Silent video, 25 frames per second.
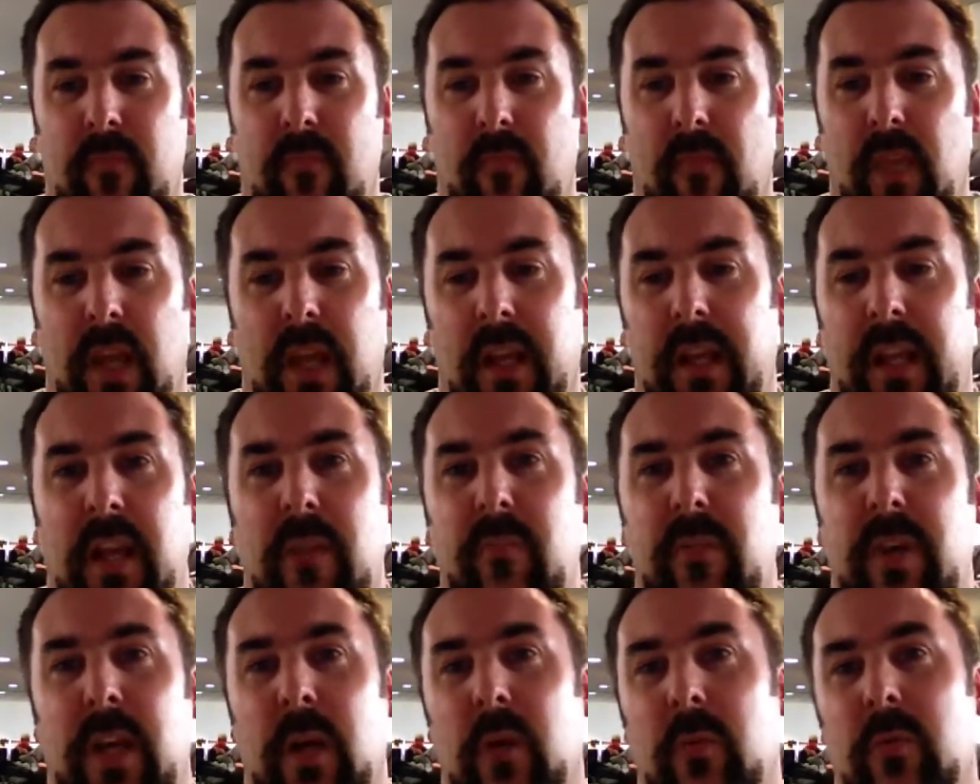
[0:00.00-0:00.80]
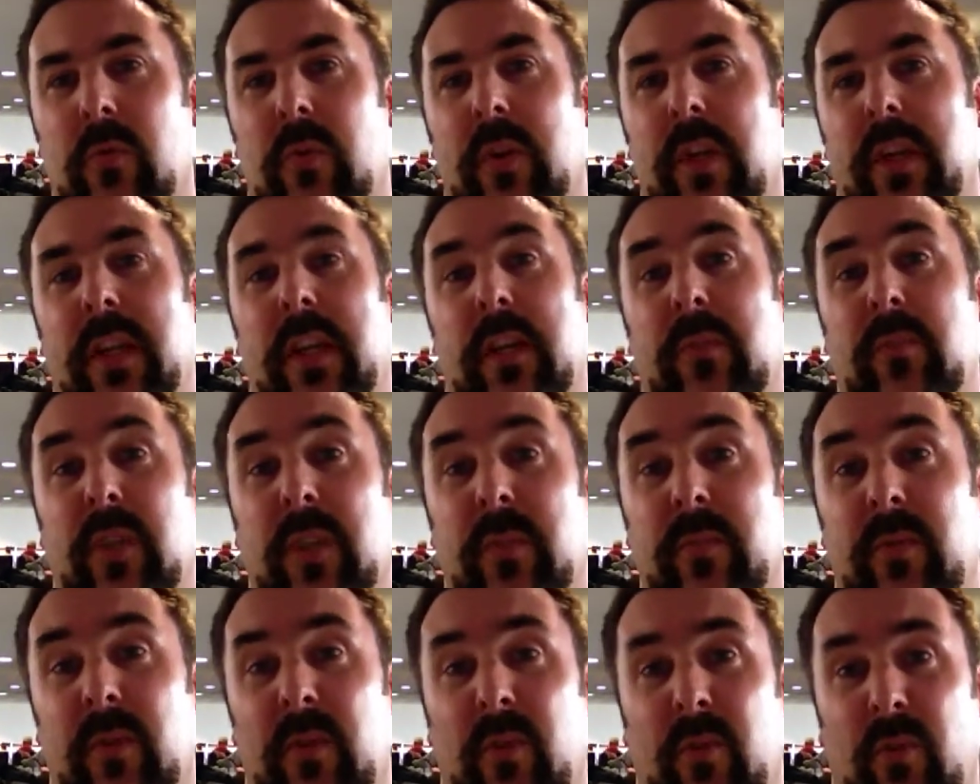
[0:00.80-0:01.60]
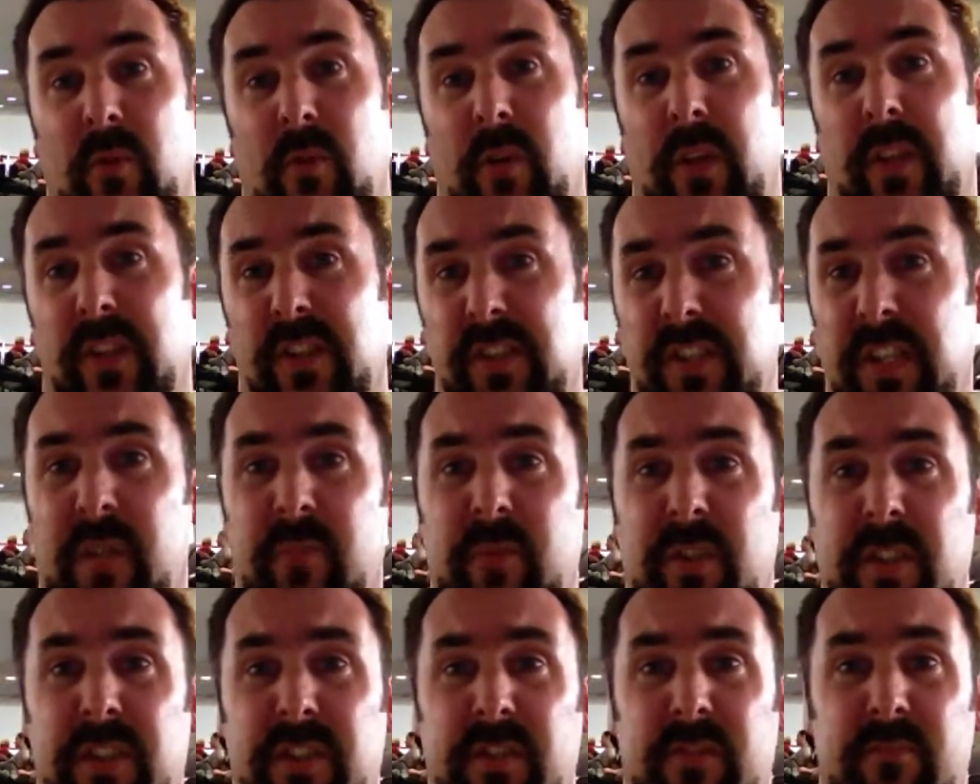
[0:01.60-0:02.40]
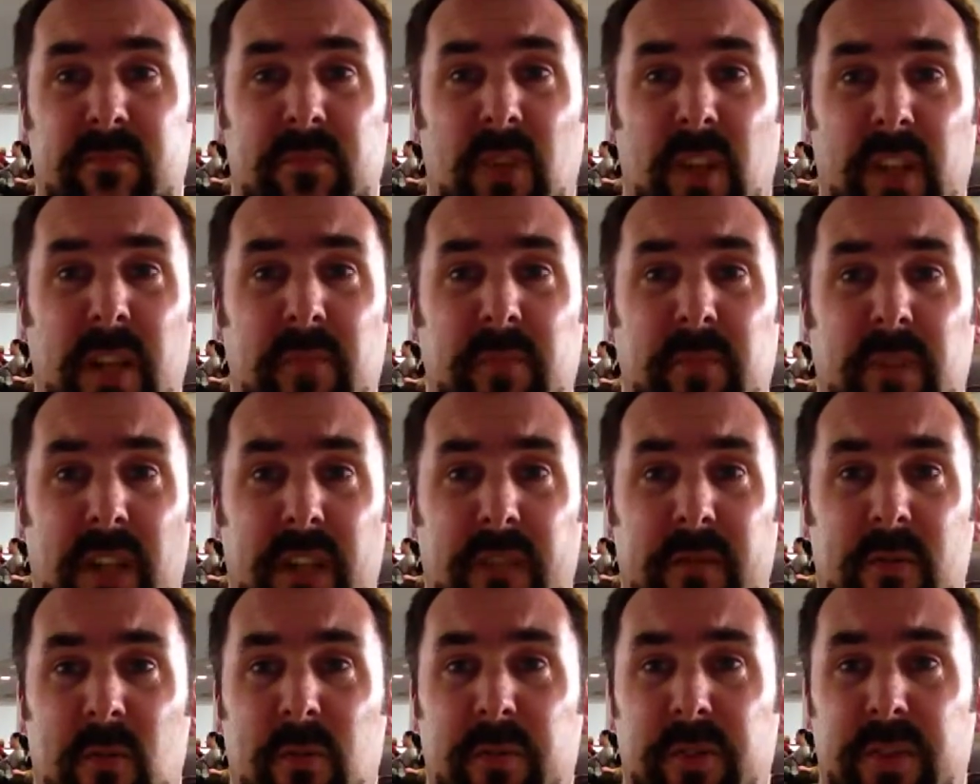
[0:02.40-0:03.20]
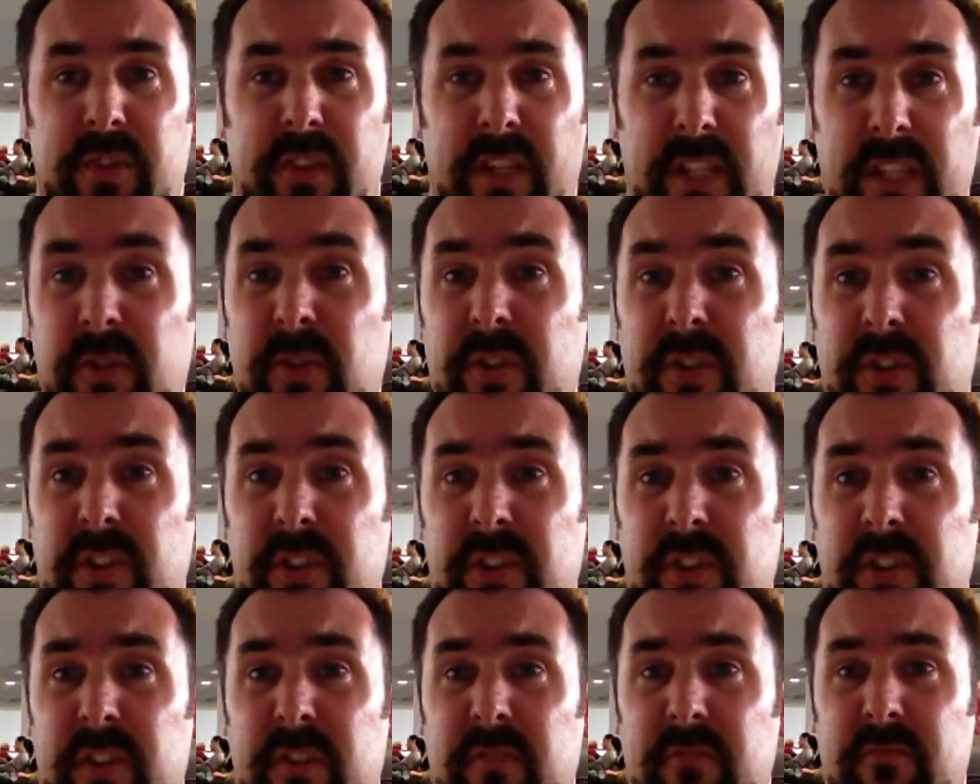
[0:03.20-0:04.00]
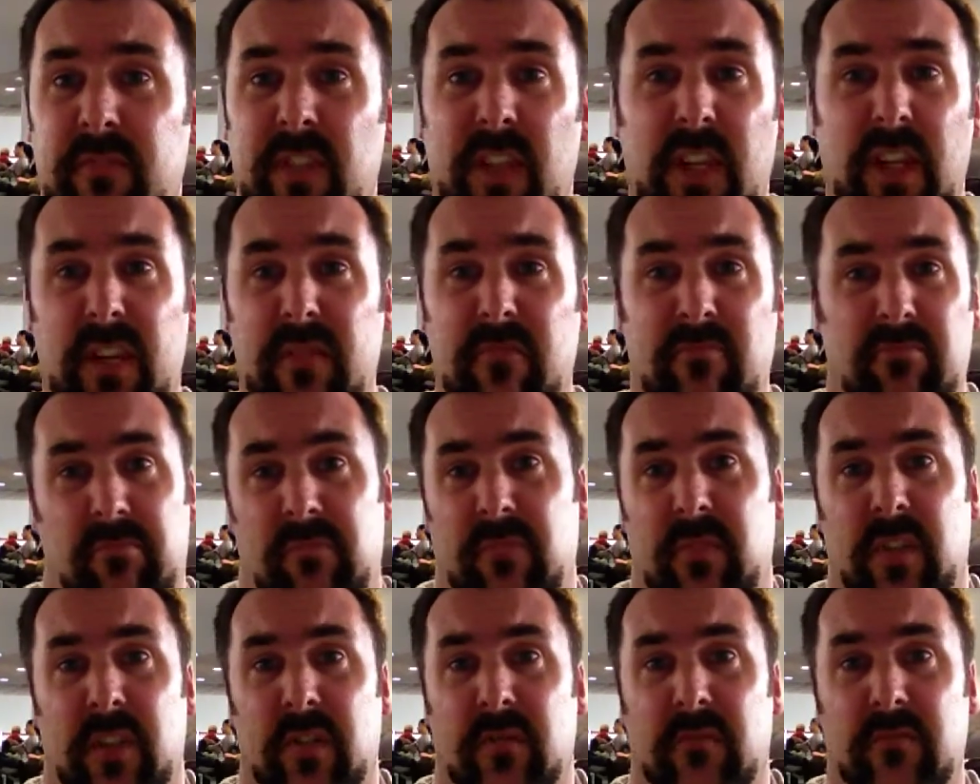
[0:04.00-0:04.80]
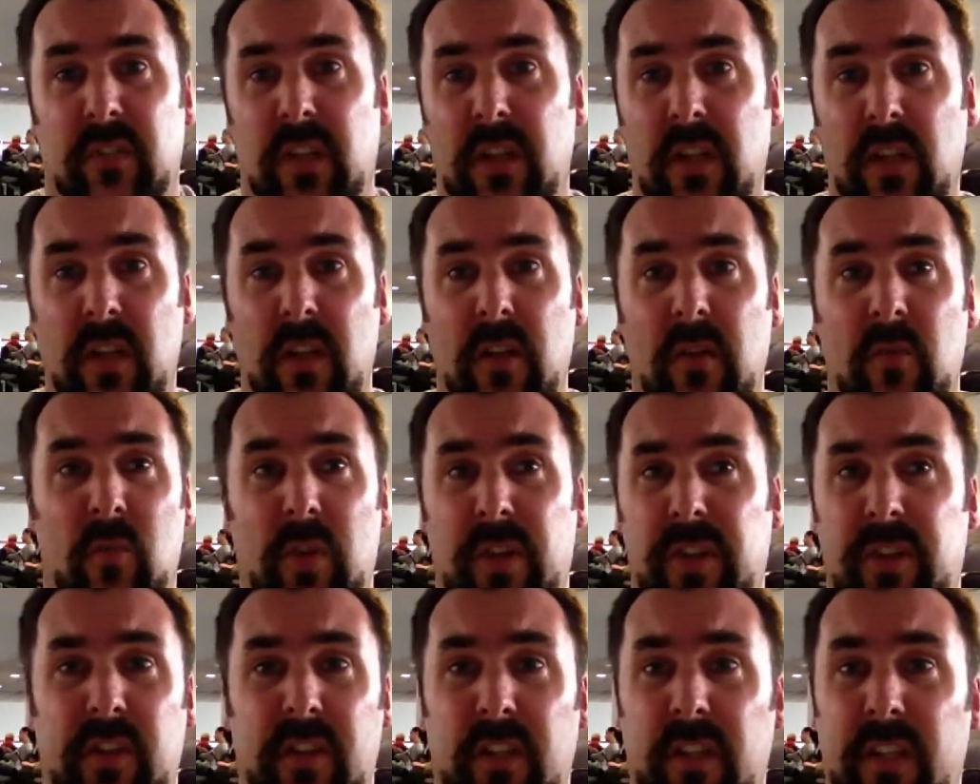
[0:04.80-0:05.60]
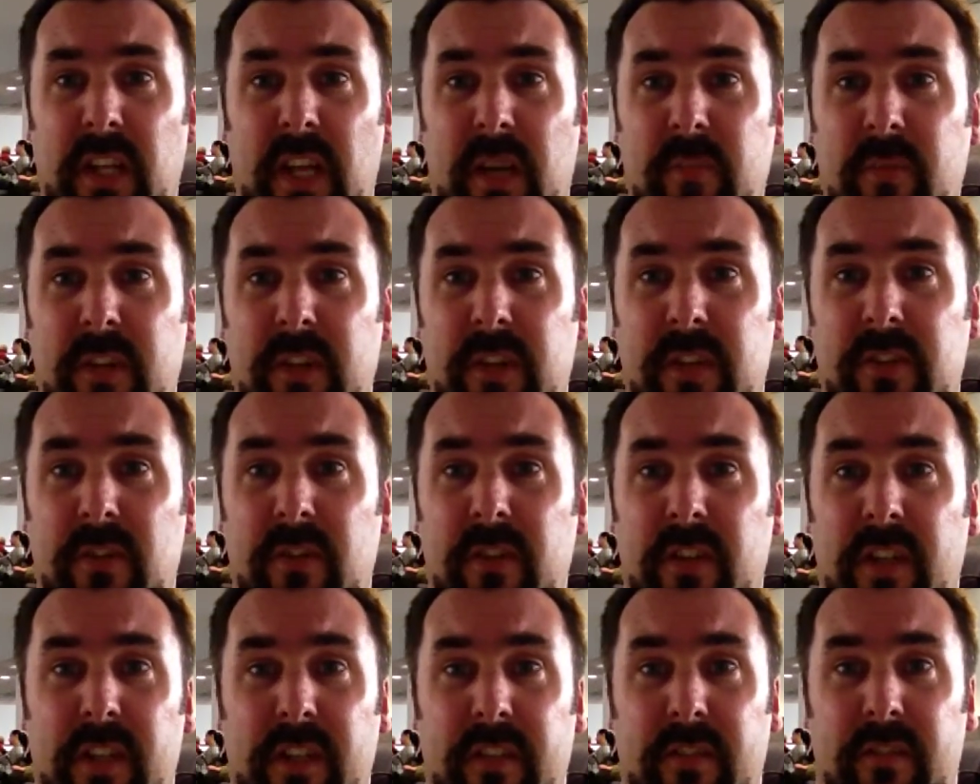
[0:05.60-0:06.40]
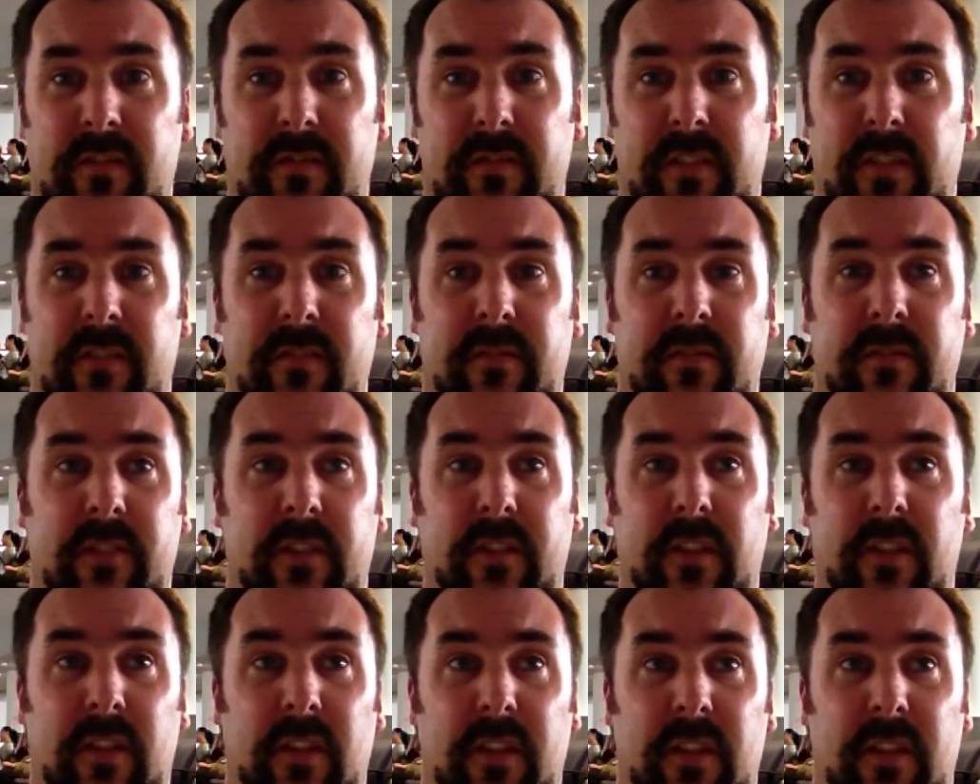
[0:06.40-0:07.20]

it can be helpful to get people who are already established on that platform to introduce you. And we're certainly happy to do that if you'd like